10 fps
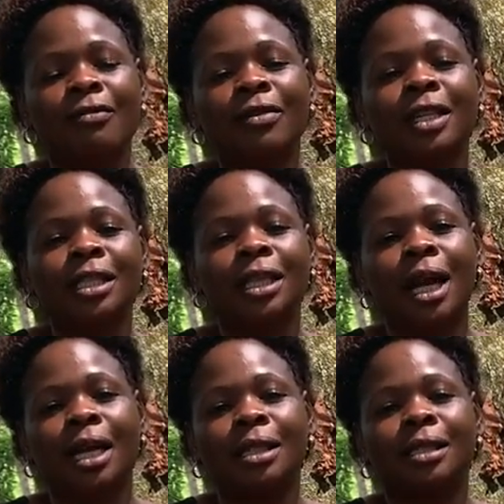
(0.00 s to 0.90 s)

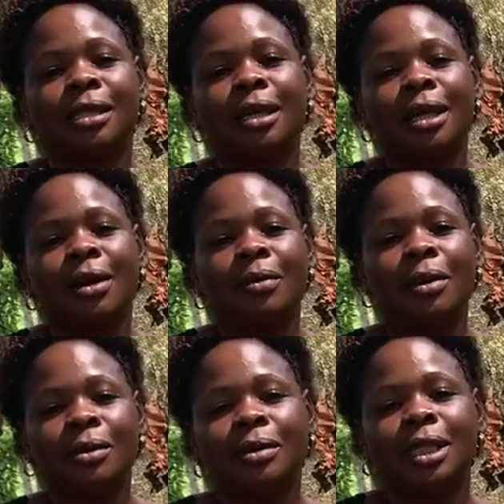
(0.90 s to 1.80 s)
visitors,
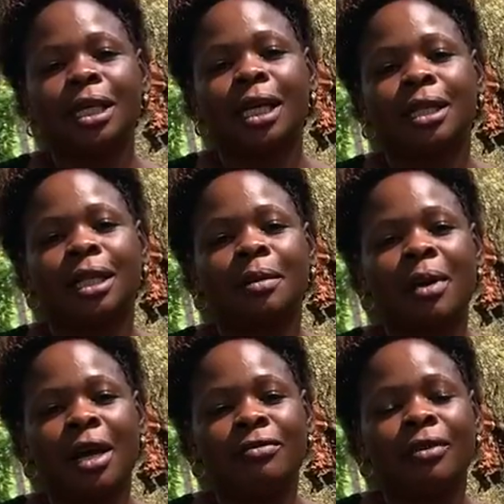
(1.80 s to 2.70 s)
well wishers, they
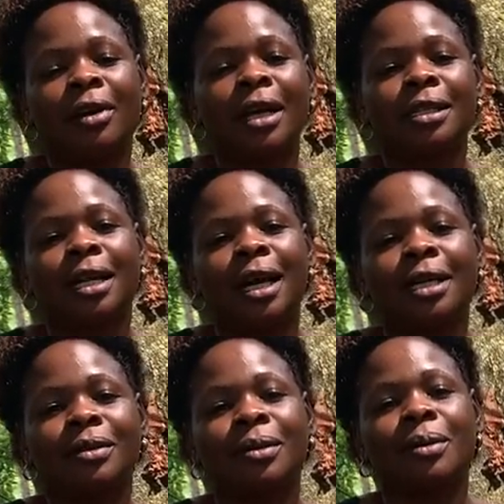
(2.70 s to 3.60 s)
buy for us
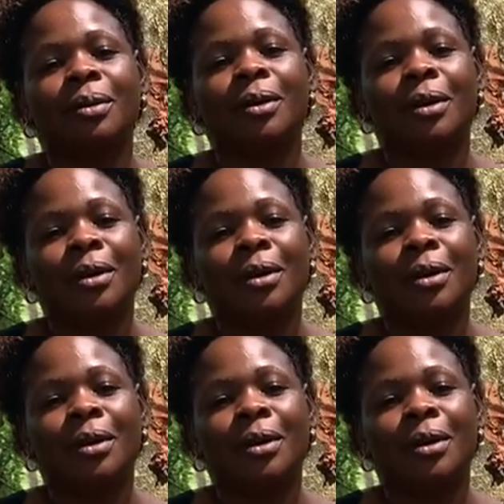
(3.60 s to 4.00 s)
land, so